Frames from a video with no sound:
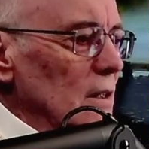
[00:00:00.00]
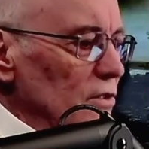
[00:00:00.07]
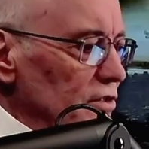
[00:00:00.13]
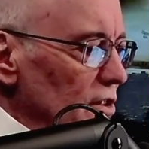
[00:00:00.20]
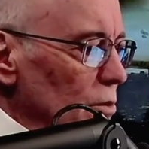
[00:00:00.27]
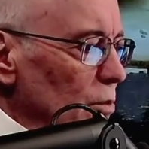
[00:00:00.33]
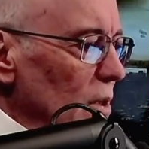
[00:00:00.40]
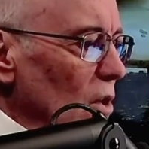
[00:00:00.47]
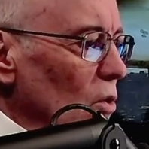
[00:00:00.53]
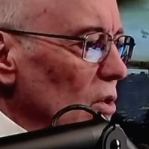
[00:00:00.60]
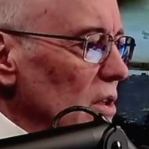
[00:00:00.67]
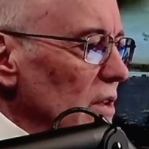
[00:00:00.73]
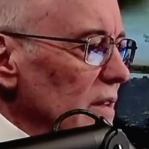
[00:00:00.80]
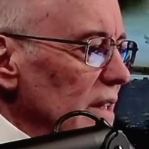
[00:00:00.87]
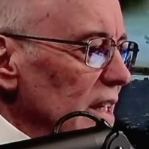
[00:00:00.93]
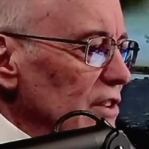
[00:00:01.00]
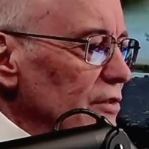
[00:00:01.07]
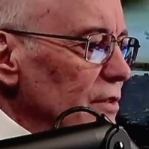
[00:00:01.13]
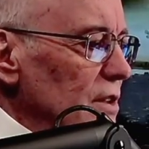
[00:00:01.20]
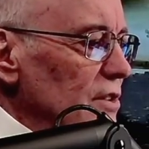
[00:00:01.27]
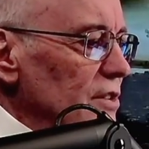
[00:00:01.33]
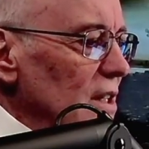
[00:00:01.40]
So we go to the
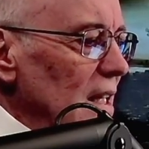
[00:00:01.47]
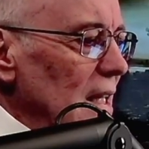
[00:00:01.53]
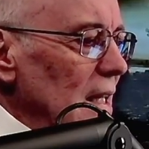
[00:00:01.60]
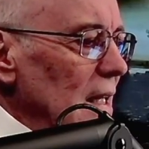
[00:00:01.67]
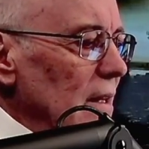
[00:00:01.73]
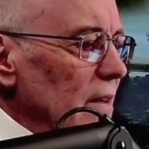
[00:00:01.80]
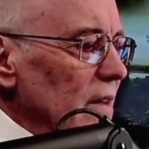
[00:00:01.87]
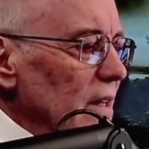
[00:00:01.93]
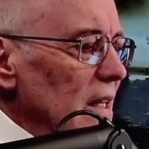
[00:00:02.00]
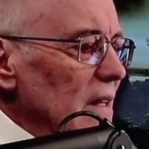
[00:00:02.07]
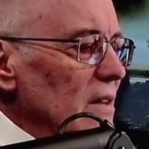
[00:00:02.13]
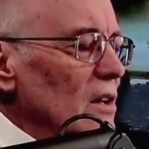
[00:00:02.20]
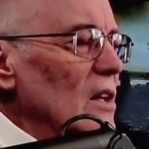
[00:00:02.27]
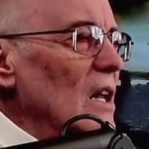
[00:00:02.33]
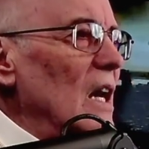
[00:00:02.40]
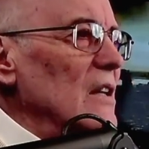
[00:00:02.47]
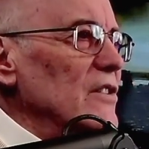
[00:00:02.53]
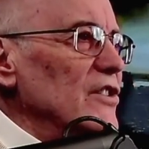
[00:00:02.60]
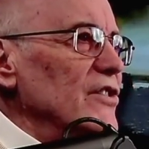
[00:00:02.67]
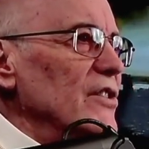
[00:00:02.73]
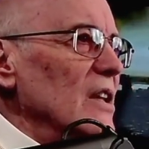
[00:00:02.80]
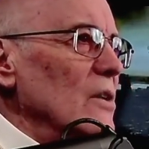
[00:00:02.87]
next verse. Then the
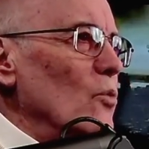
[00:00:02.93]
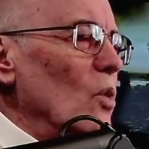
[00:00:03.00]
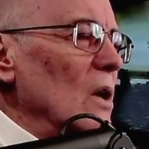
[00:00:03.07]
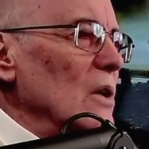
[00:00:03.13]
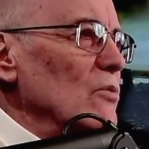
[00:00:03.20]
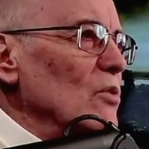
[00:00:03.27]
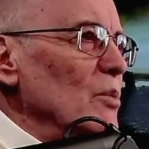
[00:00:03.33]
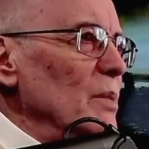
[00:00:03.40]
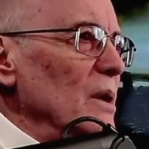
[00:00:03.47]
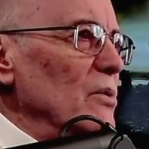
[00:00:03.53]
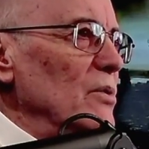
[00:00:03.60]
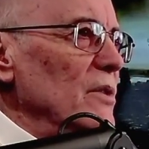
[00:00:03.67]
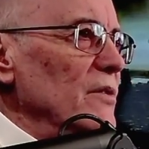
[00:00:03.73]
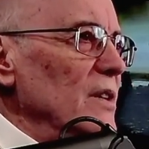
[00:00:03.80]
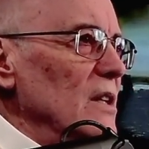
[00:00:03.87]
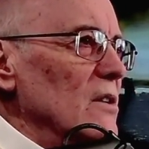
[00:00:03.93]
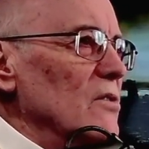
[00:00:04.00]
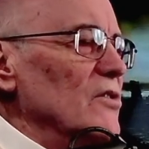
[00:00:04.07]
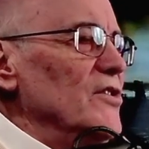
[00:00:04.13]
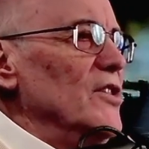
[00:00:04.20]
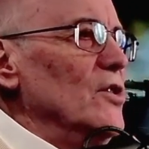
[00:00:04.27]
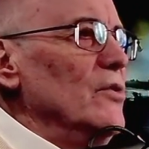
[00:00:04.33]
lawless one will be
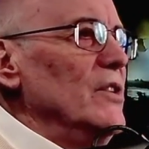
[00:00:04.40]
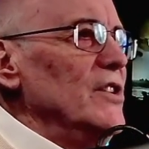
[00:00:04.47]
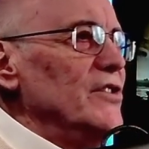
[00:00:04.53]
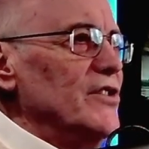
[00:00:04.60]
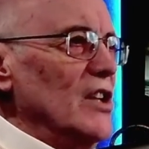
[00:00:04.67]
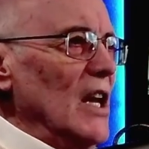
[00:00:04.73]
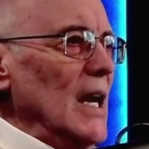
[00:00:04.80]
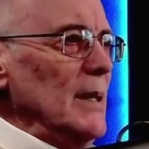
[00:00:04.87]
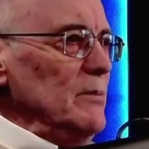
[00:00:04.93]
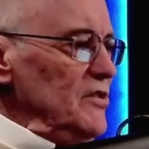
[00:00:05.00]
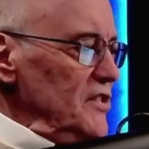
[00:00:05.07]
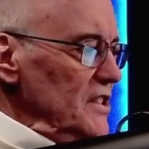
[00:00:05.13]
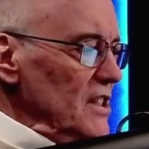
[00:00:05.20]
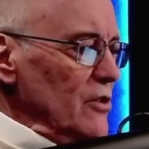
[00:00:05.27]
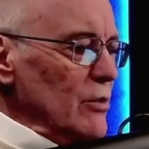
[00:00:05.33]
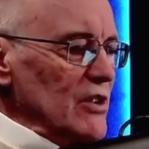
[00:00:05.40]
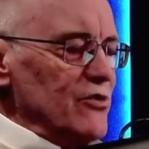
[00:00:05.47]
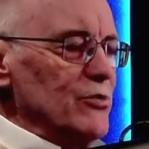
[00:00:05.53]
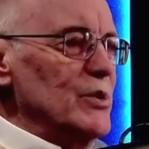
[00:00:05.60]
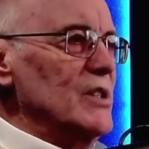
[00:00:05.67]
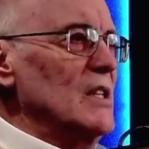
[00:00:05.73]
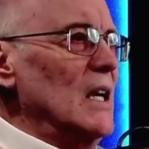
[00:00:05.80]
revealed. So this time
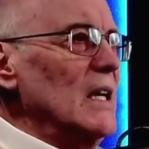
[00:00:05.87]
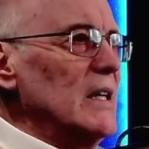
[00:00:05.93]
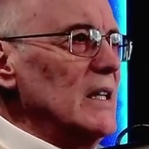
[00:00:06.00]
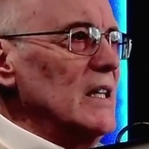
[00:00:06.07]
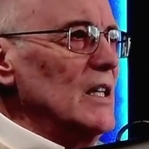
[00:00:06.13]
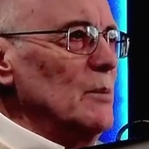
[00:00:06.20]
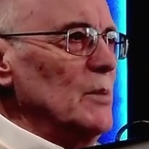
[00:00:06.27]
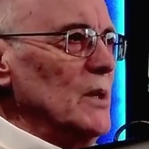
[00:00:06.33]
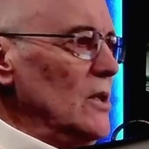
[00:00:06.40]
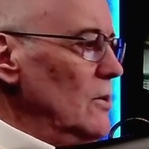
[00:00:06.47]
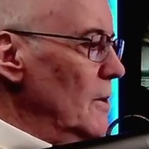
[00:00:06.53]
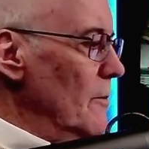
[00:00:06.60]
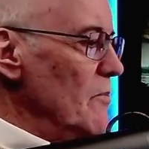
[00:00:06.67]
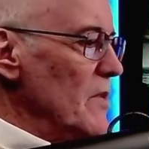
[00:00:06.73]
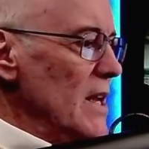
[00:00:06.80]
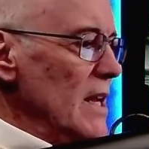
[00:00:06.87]
sequence we're talking about